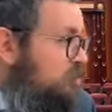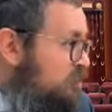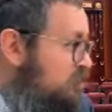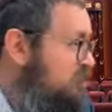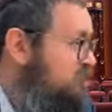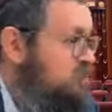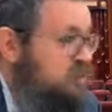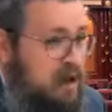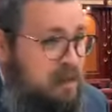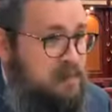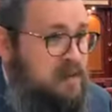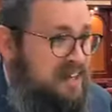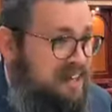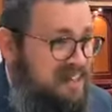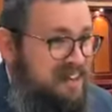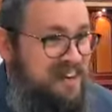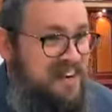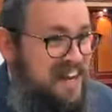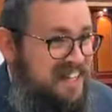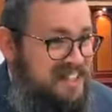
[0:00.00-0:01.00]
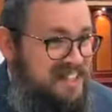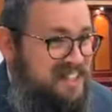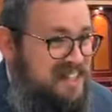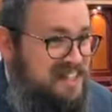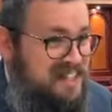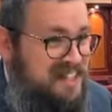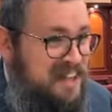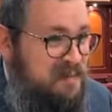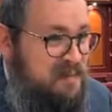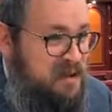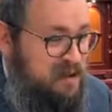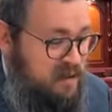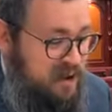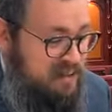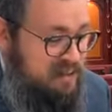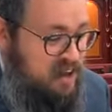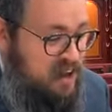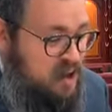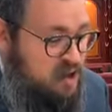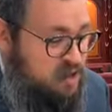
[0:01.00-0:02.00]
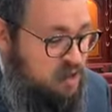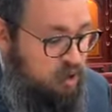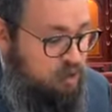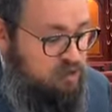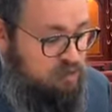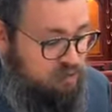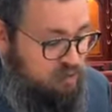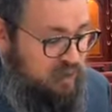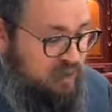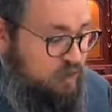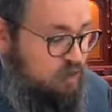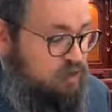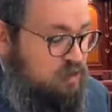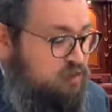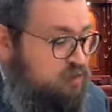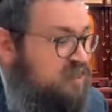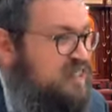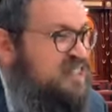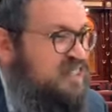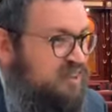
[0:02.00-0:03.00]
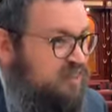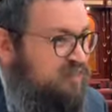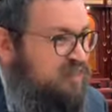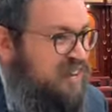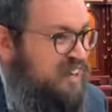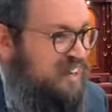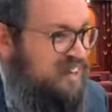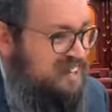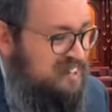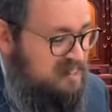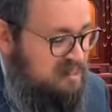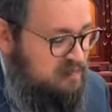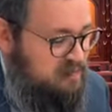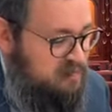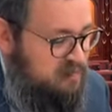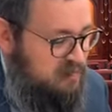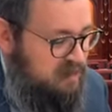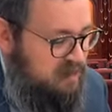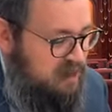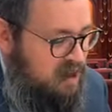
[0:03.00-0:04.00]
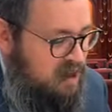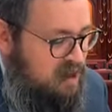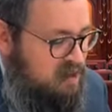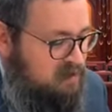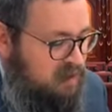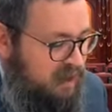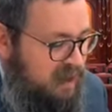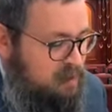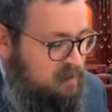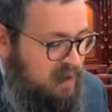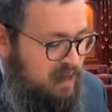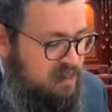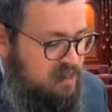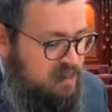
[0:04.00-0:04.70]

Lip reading: stomach, there are knots in the stomach, right? Those are physical feelings. Person,